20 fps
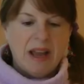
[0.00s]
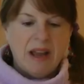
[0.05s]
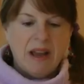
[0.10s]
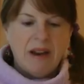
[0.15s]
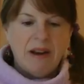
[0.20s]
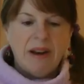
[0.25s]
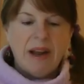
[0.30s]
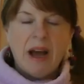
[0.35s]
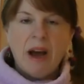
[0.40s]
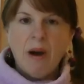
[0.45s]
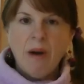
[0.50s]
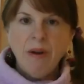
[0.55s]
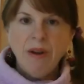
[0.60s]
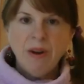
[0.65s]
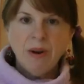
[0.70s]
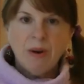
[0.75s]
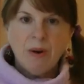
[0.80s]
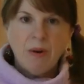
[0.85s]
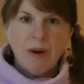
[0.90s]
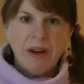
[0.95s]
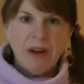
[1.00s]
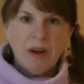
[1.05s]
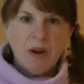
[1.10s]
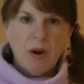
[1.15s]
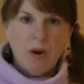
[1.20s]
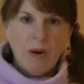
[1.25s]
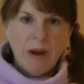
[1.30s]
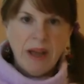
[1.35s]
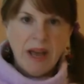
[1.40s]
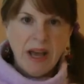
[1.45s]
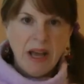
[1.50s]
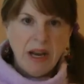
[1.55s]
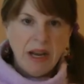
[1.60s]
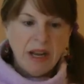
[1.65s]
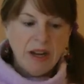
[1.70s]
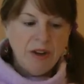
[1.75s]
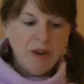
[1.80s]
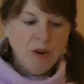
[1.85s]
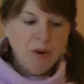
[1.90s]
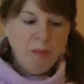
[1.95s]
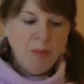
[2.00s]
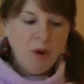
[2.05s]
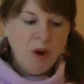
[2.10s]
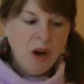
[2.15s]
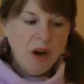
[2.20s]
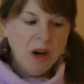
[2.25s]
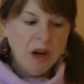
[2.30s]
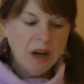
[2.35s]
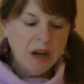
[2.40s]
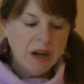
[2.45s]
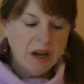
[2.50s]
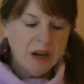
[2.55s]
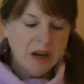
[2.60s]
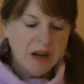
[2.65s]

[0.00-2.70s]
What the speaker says: And now you're going to go ahead in your book